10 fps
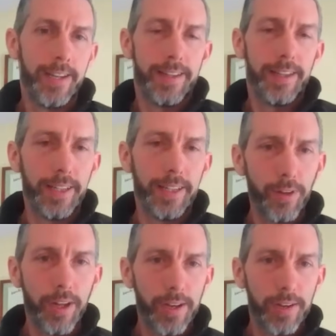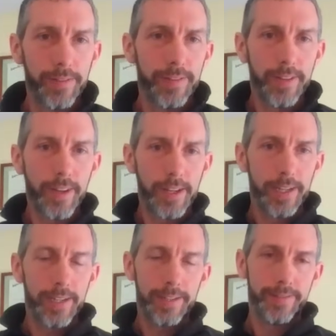level of
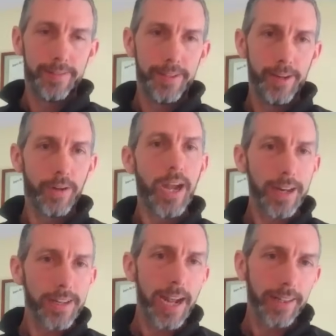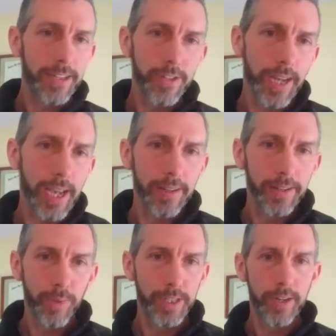contact that you
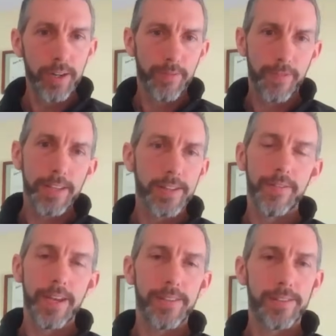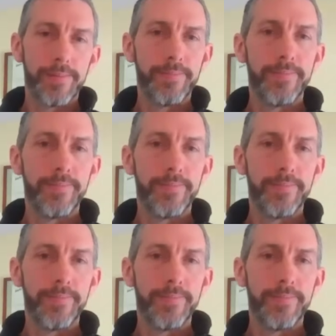get when you're face to face.